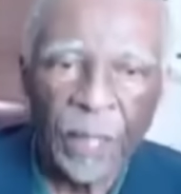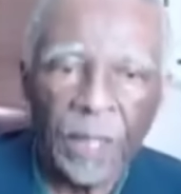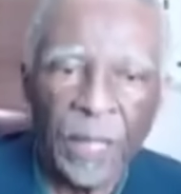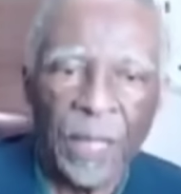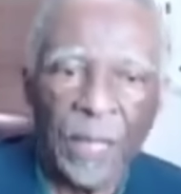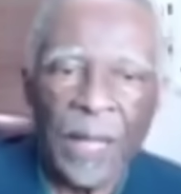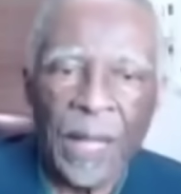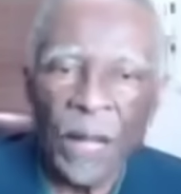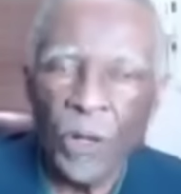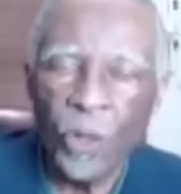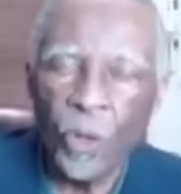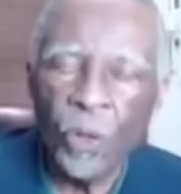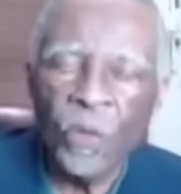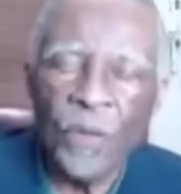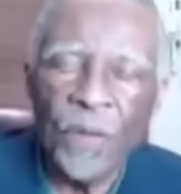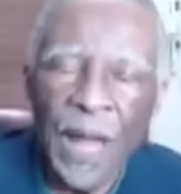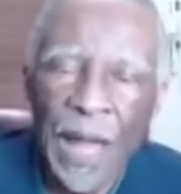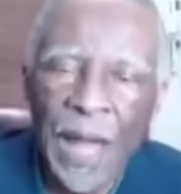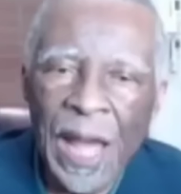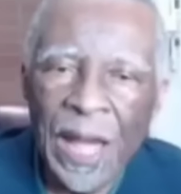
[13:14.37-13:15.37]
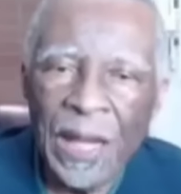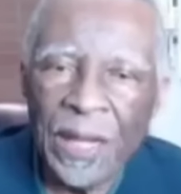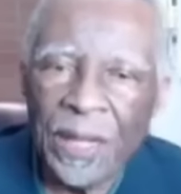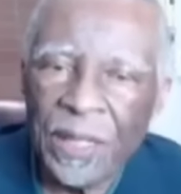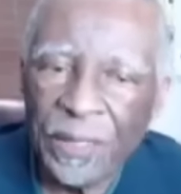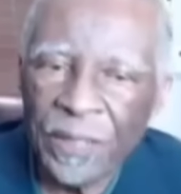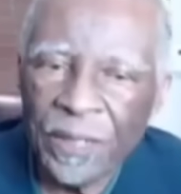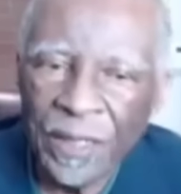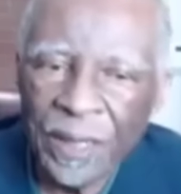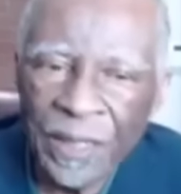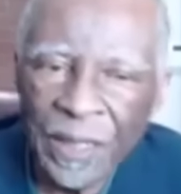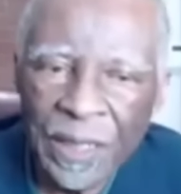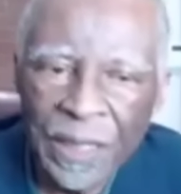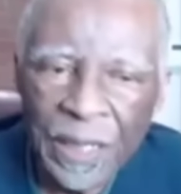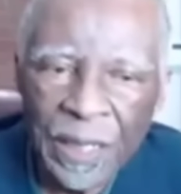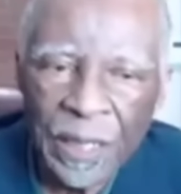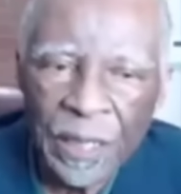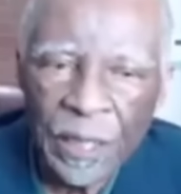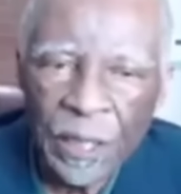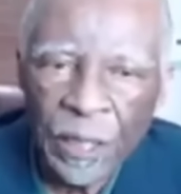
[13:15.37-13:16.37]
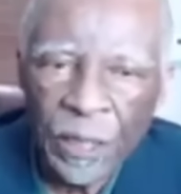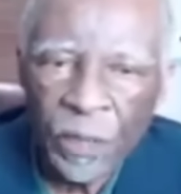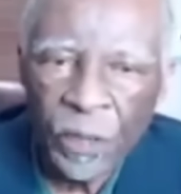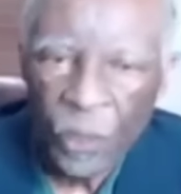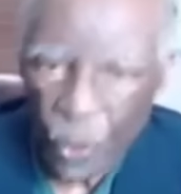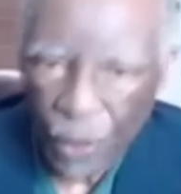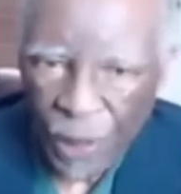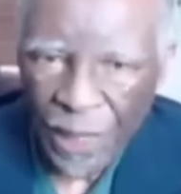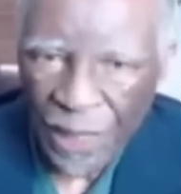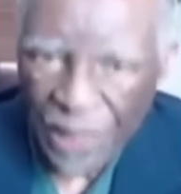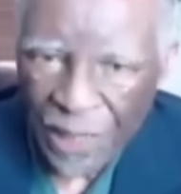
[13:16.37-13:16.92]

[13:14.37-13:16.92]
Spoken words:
That you've had, during